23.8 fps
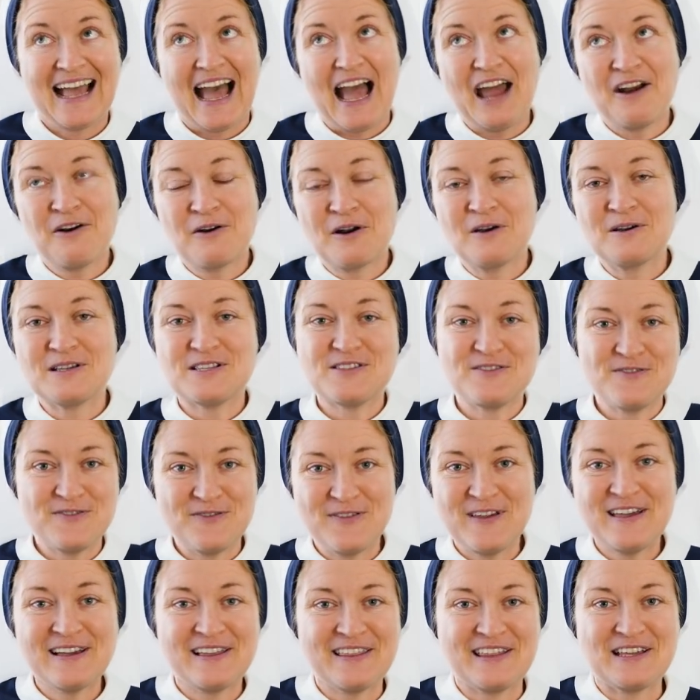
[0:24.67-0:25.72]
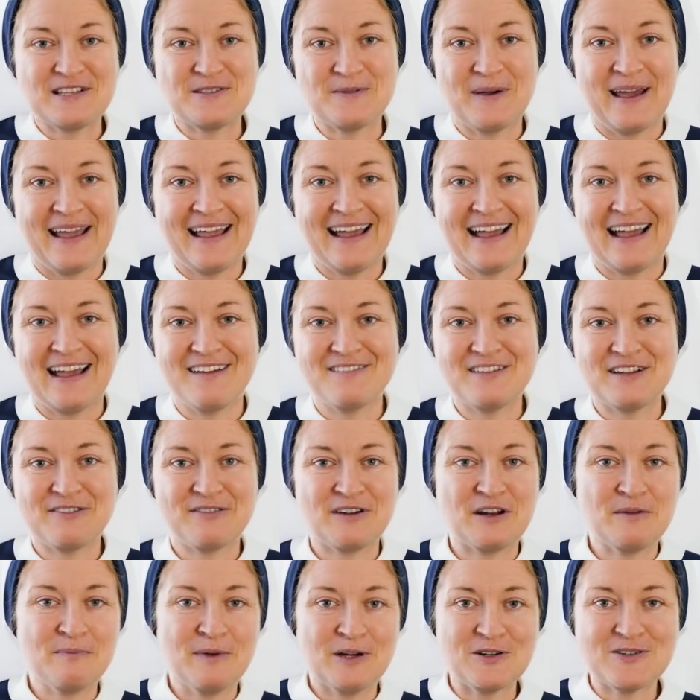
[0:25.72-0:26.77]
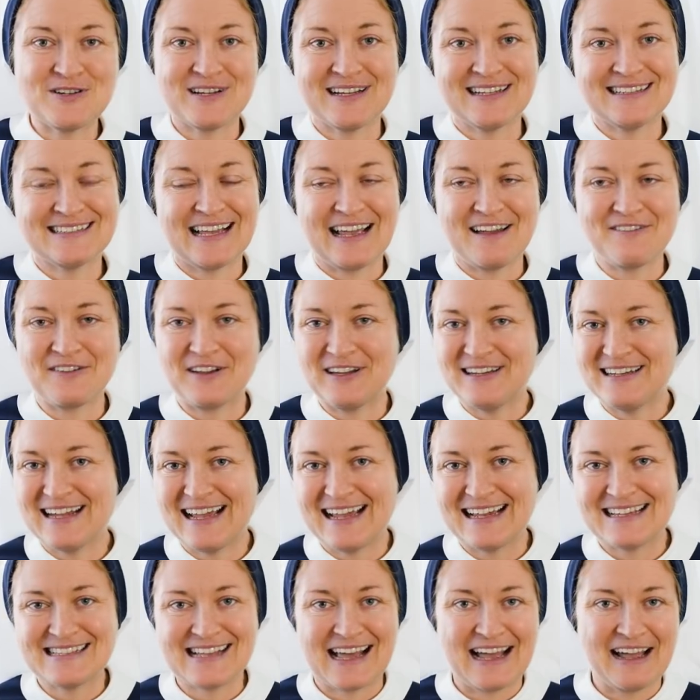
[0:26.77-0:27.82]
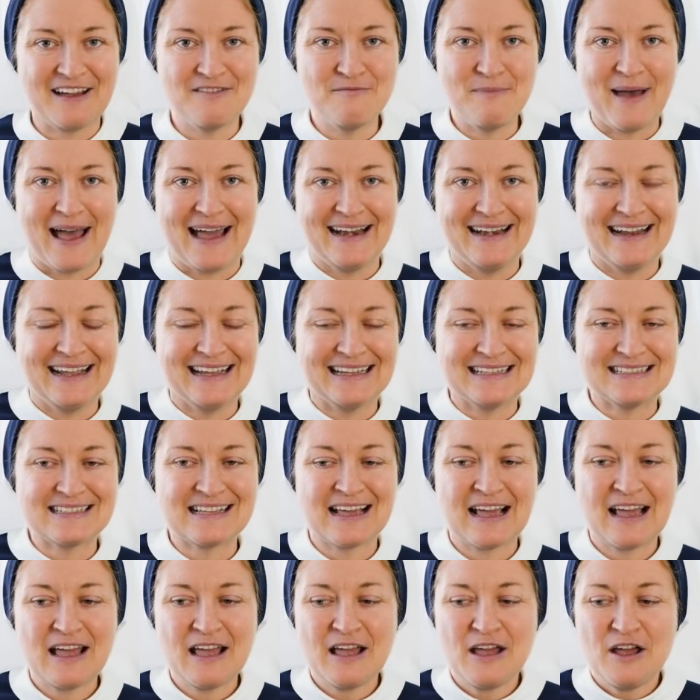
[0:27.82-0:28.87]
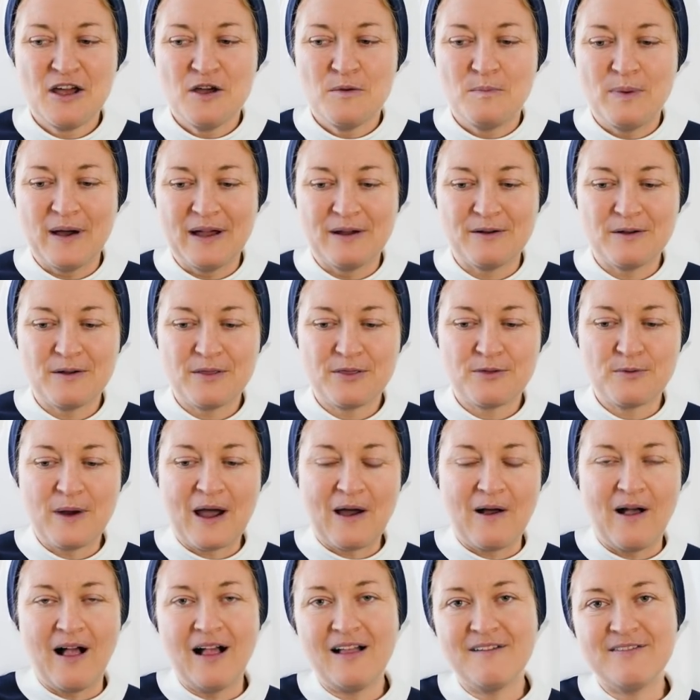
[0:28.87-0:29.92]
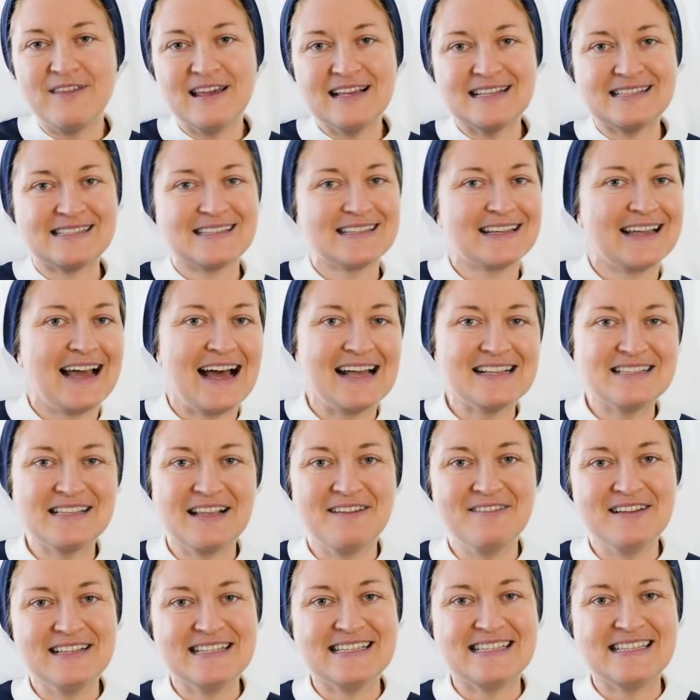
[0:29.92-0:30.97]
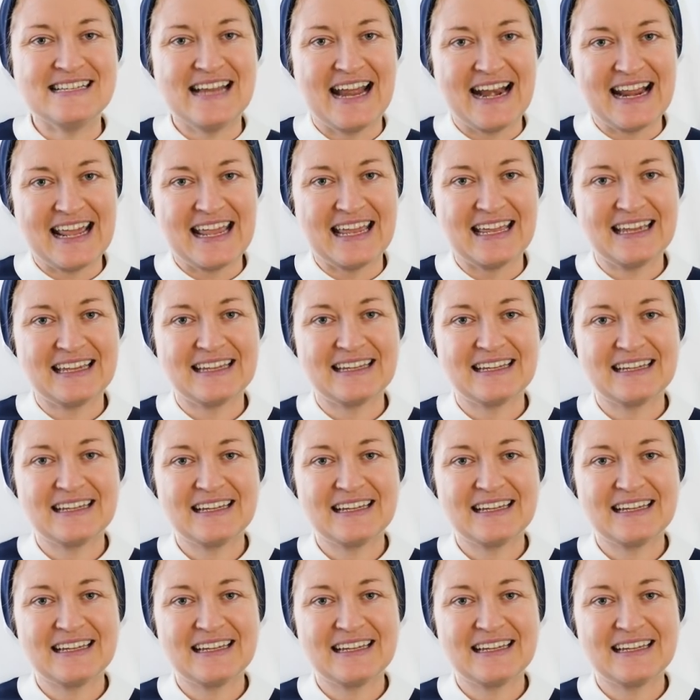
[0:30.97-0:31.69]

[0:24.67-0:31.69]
I don't always feel this way. I have different emotions. I have good days. I have bad days. But throughout all of this, God's love is steady.